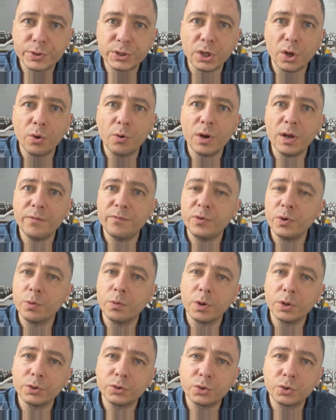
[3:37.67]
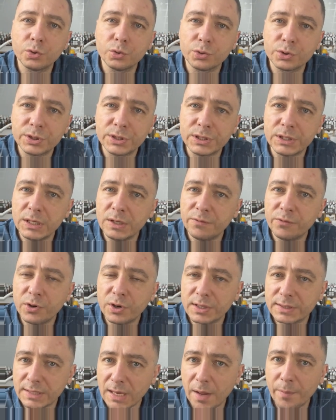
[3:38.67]
so if you want to see, for
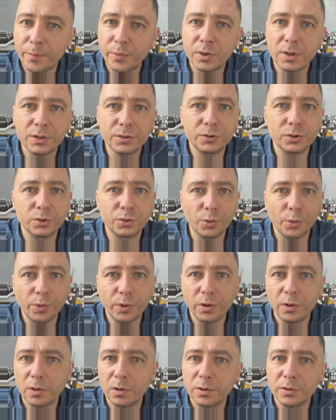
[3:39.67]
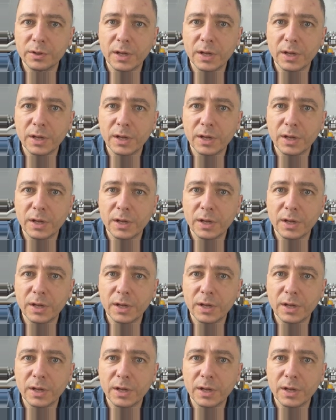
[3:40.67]
example, a tutorial on